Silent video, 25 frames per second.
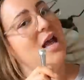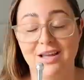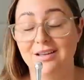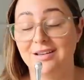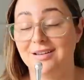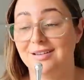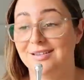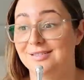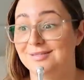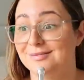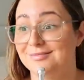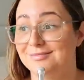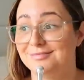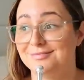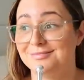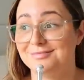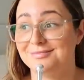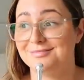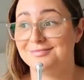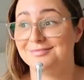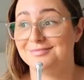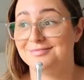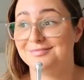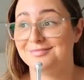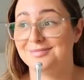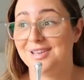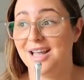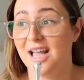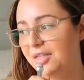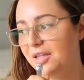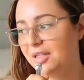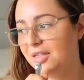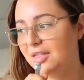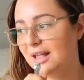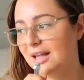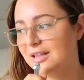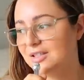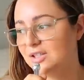I
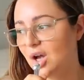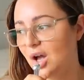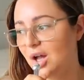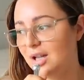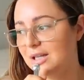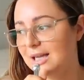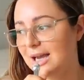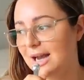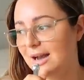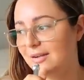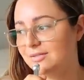think that's all I